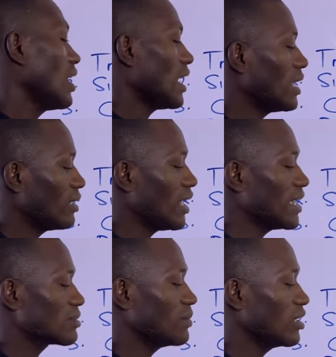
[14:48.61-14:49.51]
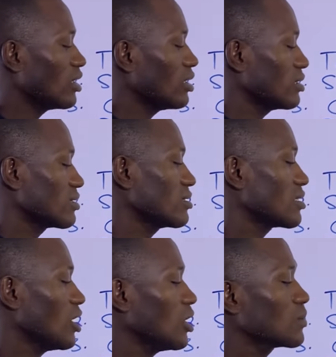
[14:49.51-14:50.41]
And last but not least, it
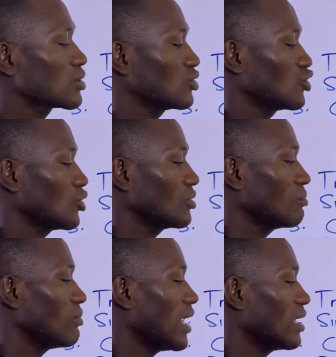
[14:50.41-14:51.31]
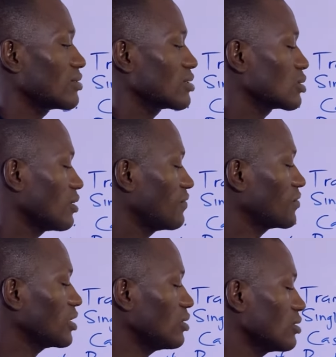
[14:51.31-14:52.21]
helps to show the balances of
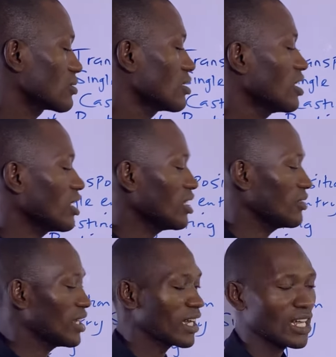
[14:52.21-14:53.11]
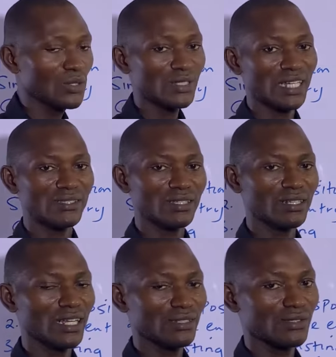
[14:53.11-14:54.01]
figures in the account at a
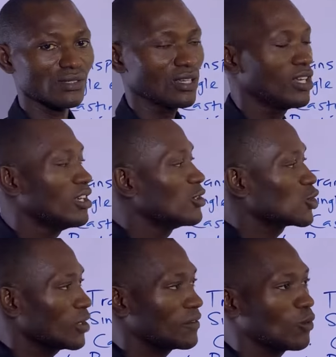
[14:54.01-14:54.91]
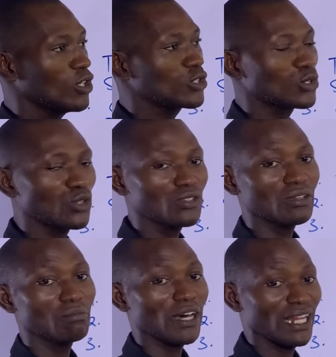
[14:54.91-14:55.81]
glance. So if you want to know
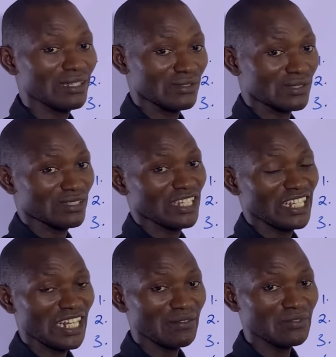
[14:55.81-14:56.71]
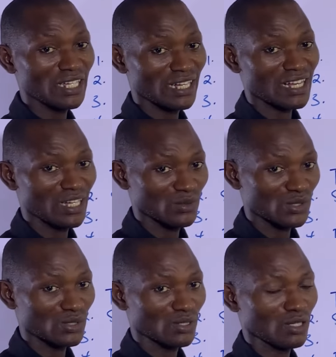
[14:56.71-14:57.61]
the balance in every account